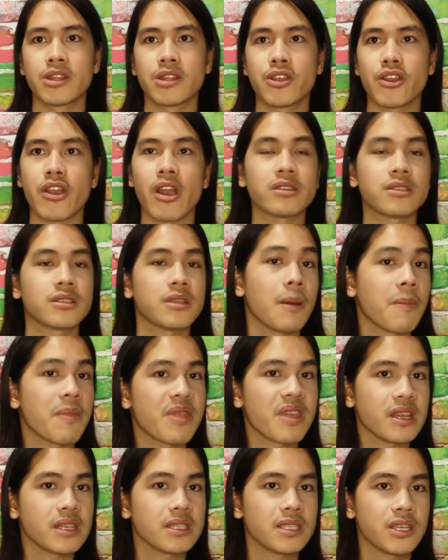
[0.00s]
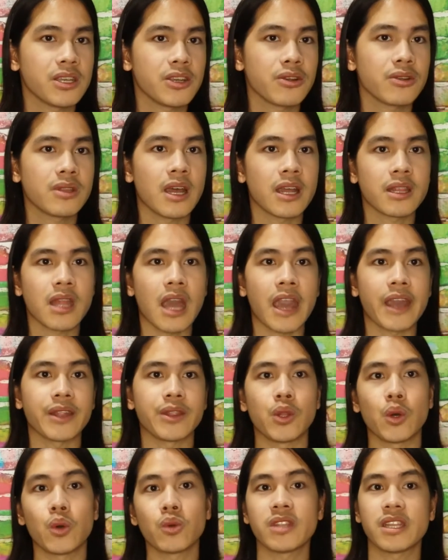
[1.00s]
there are some things here that I
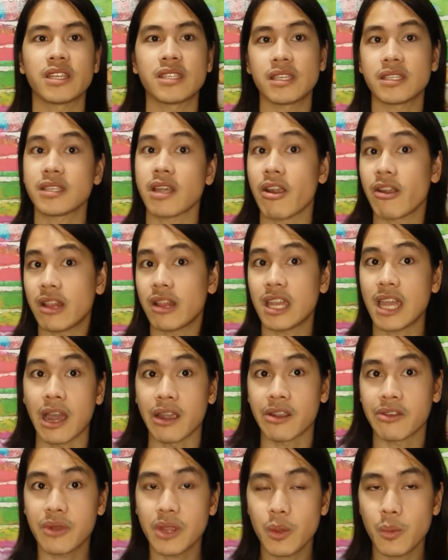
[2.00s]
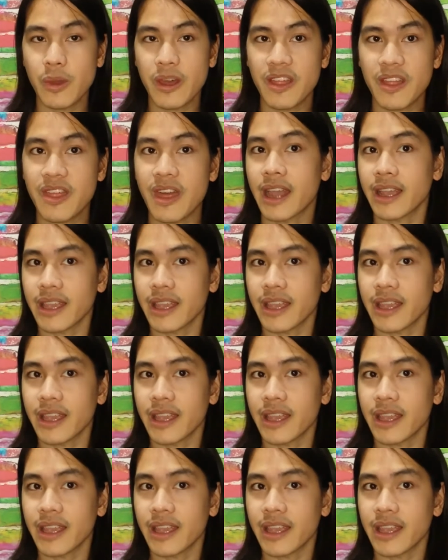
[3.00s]
don't necessarily agree with.